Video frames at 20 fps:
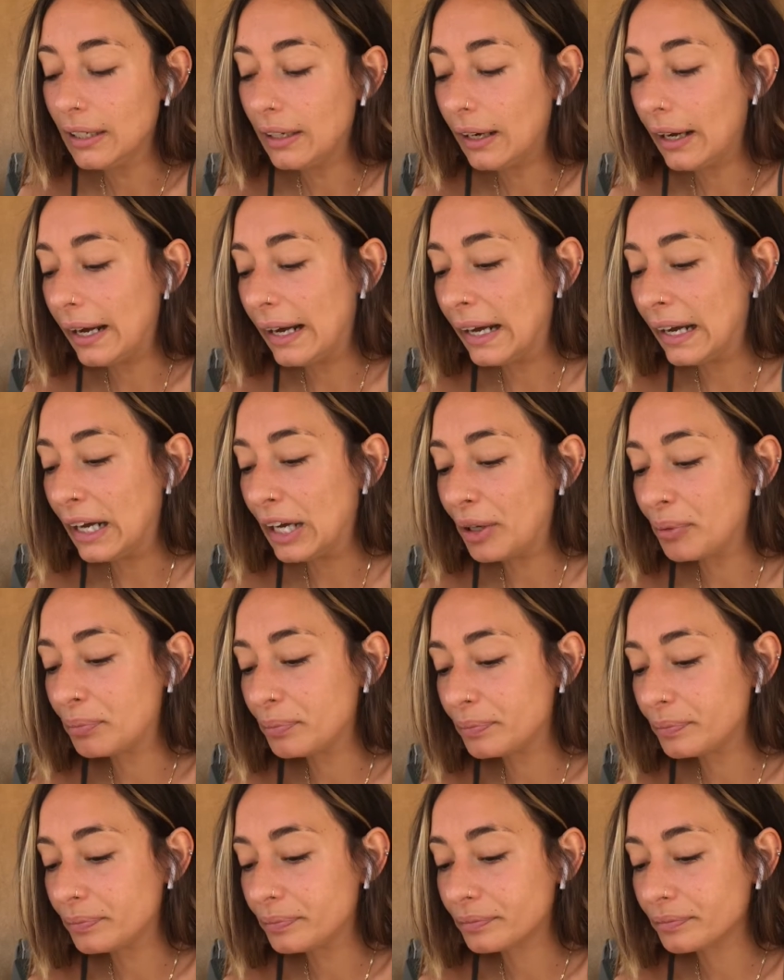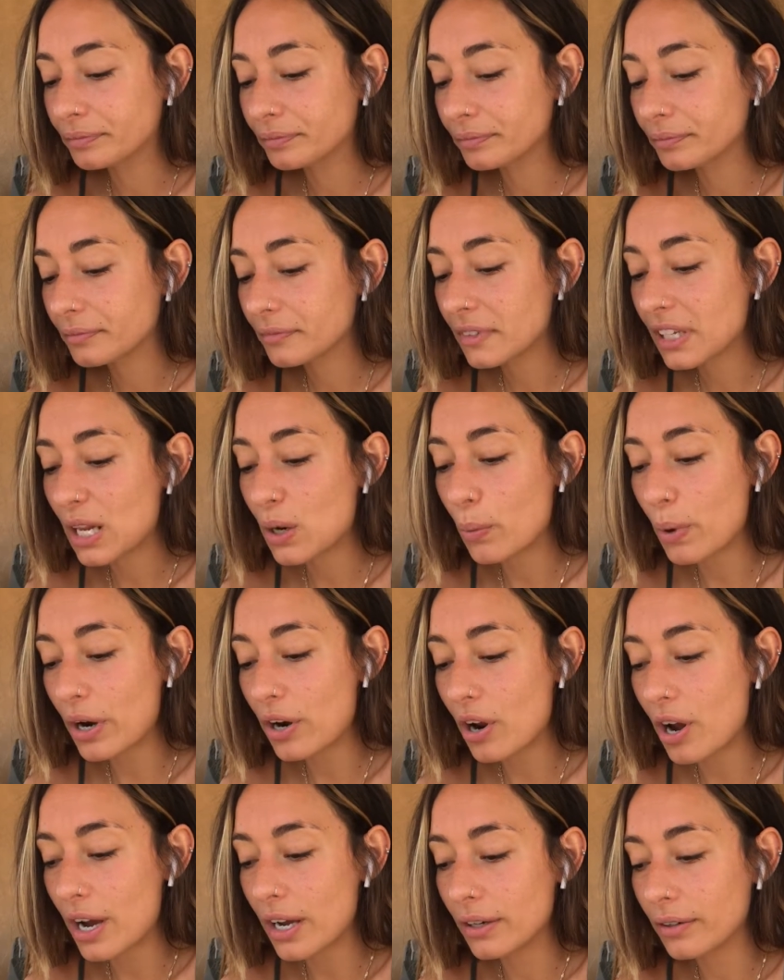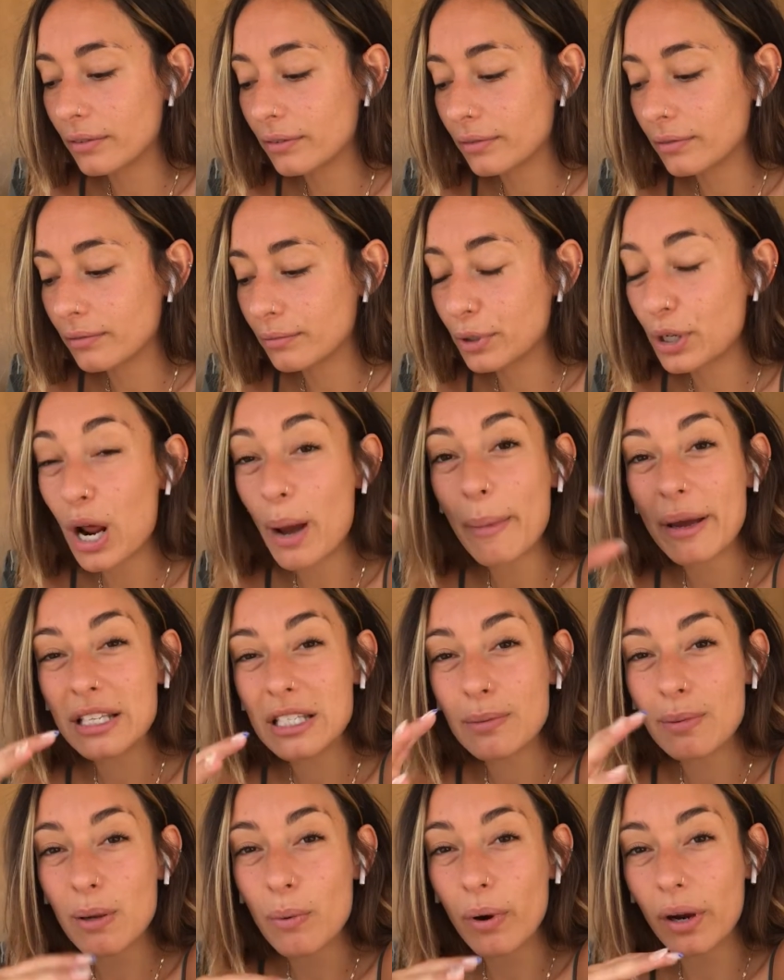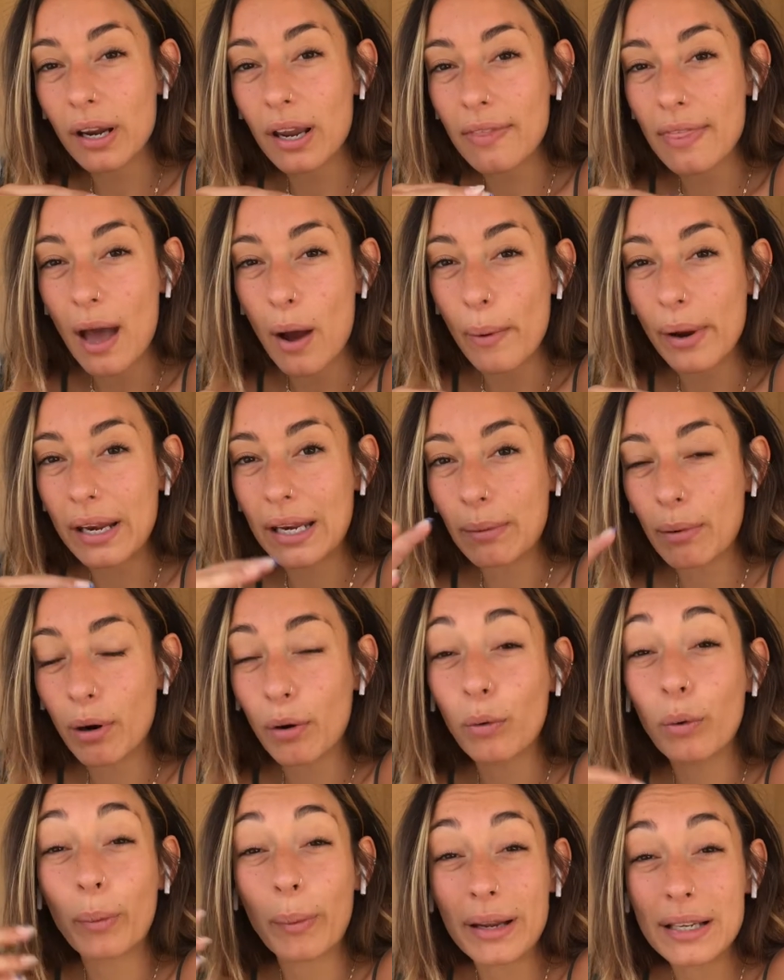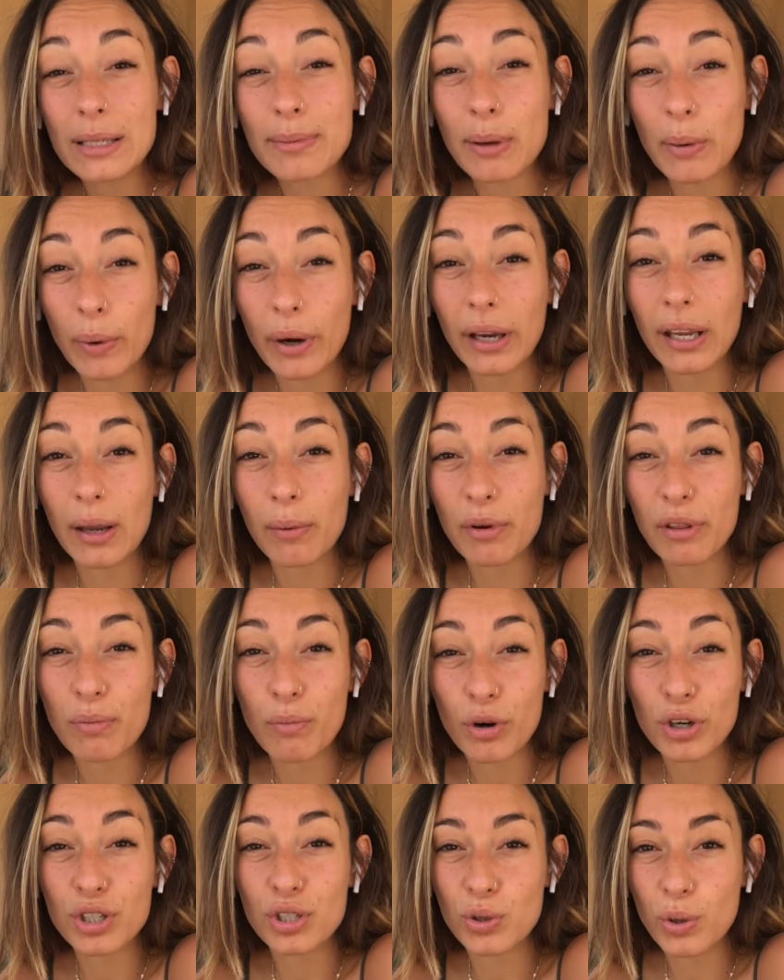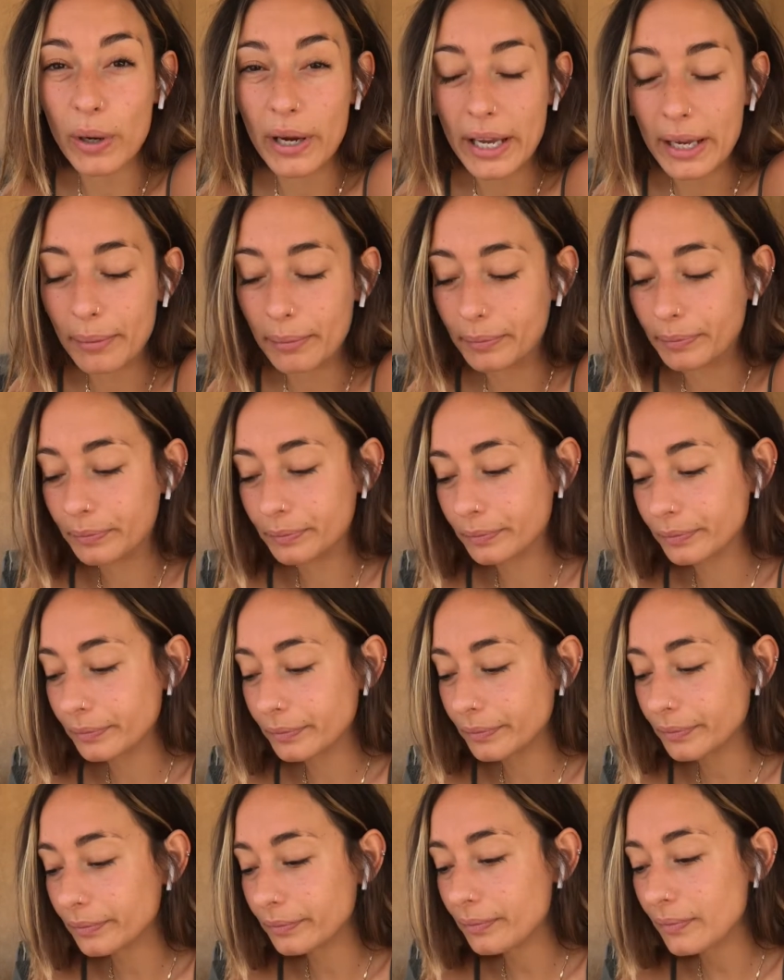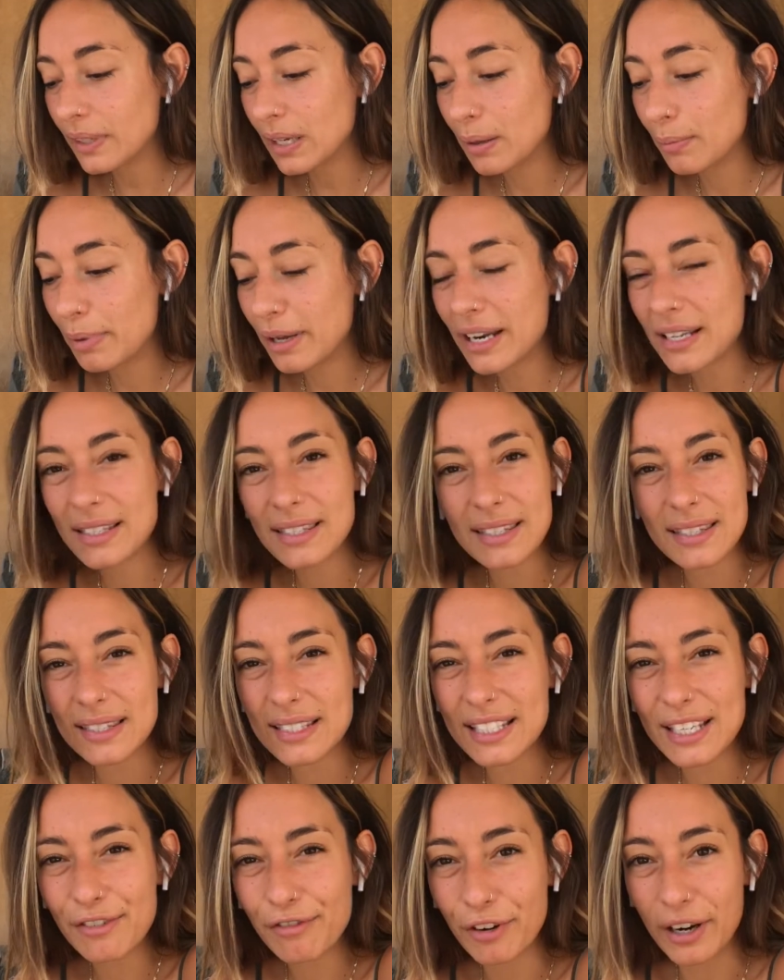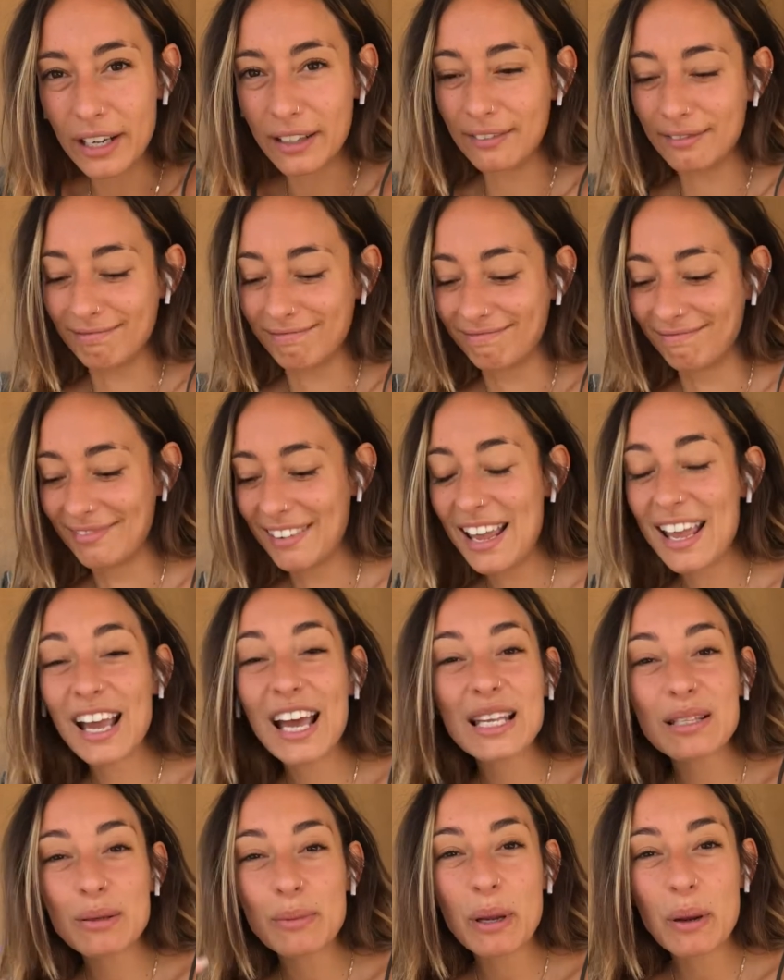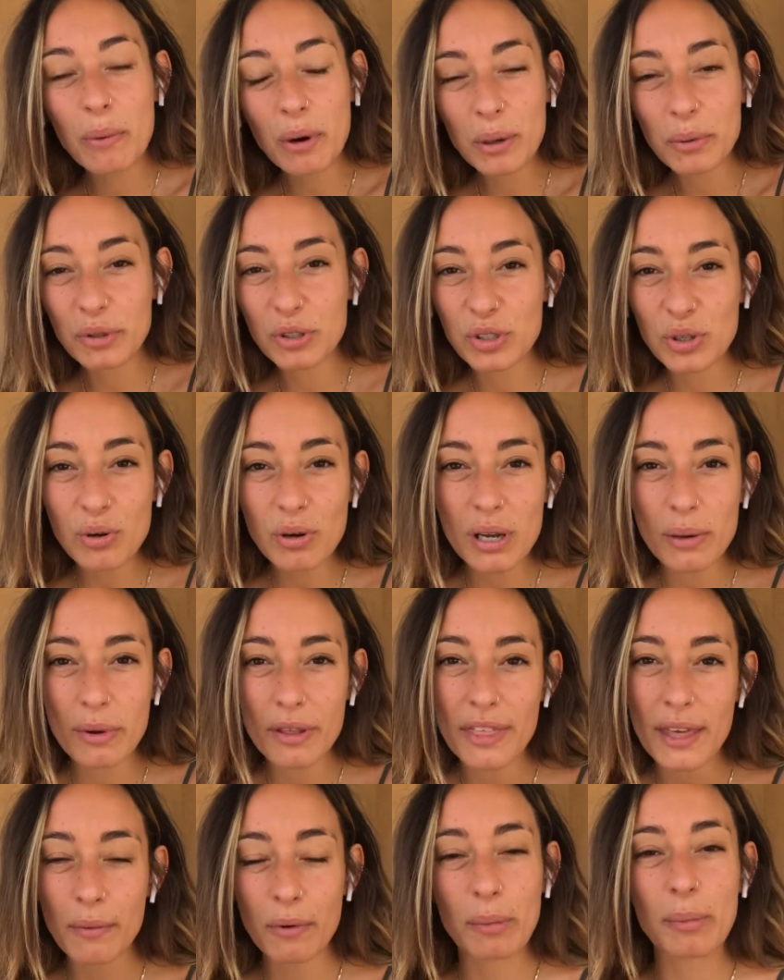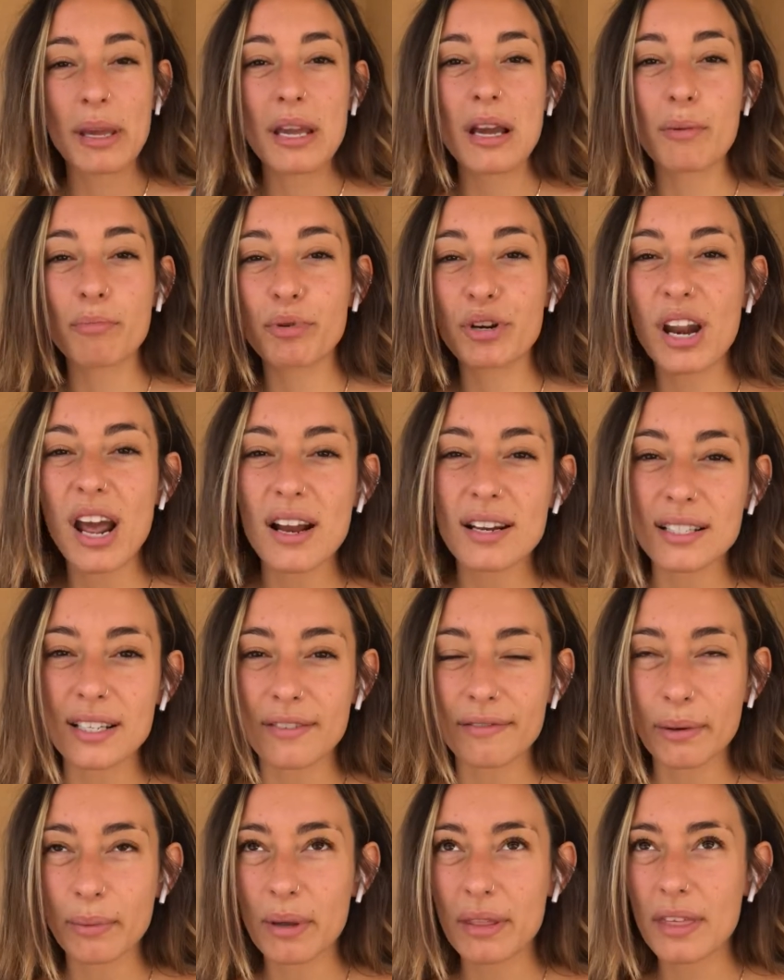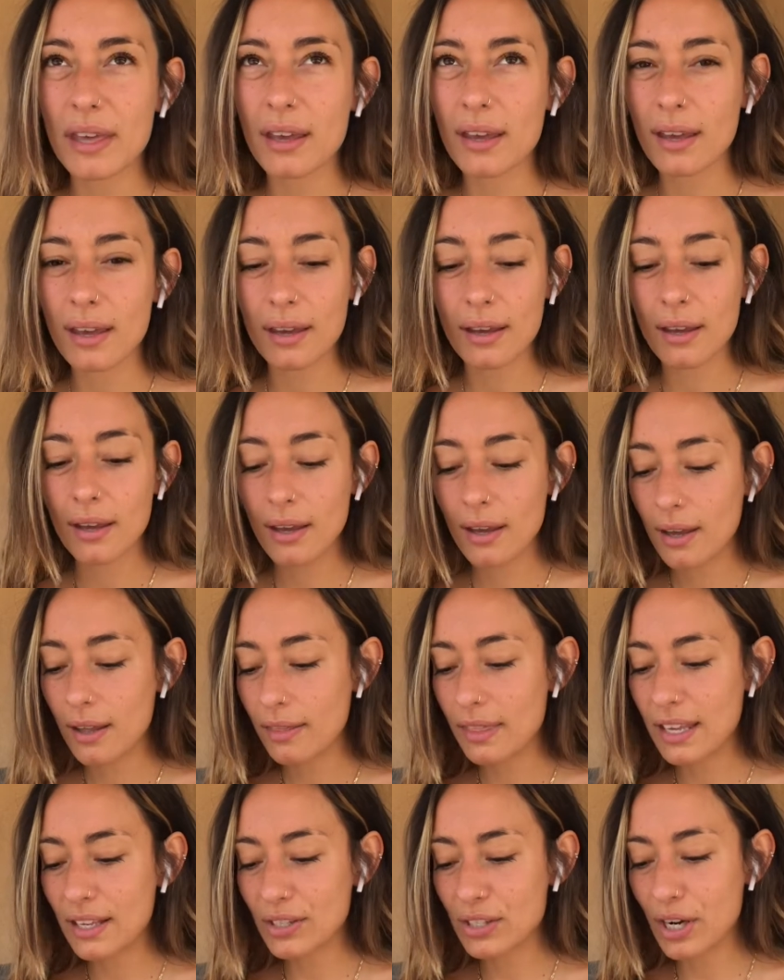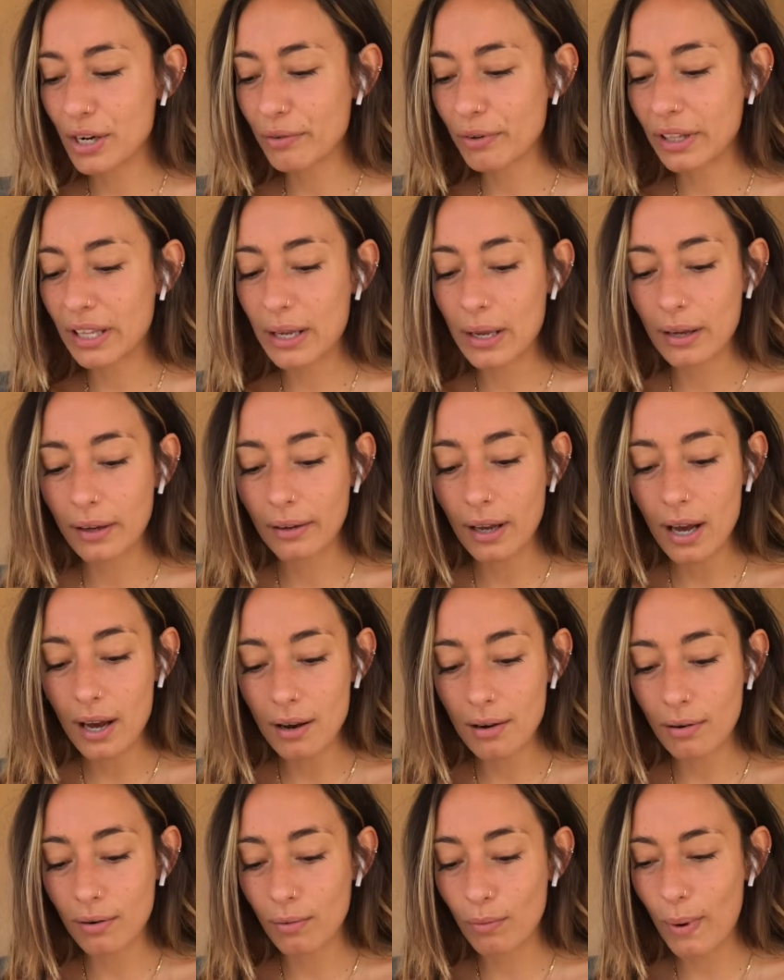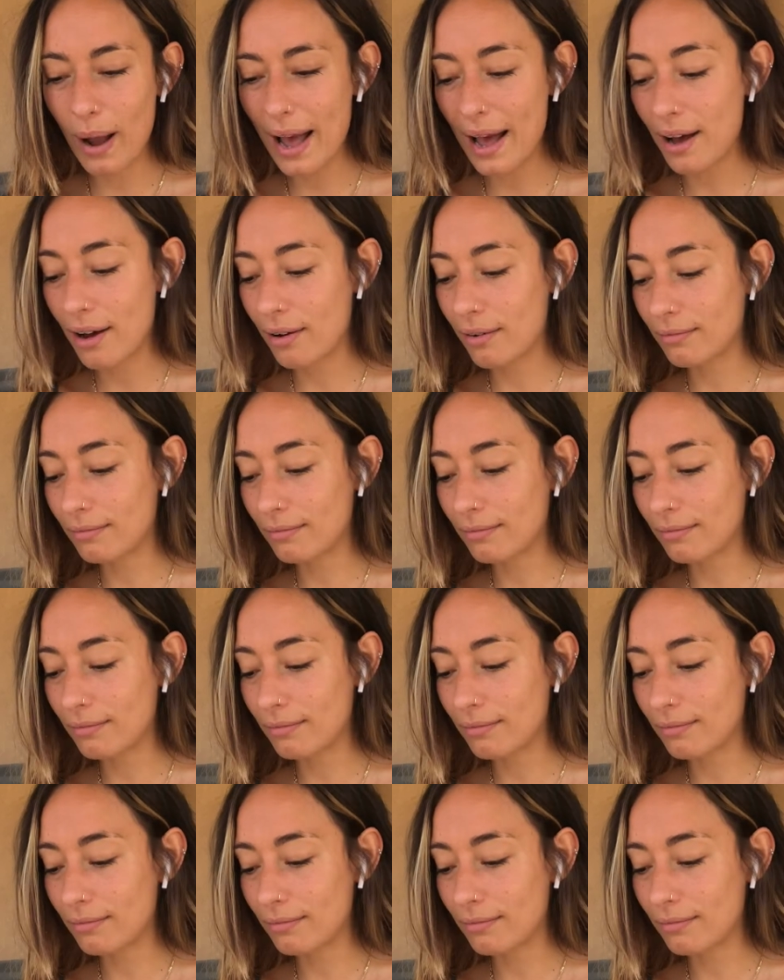and whatnot. We're not meant to be working that way anymore. We're meant to be working with more joy. But it's different because when we work with joy, we think we're being unproductive, and we think things aren't really, oh wow,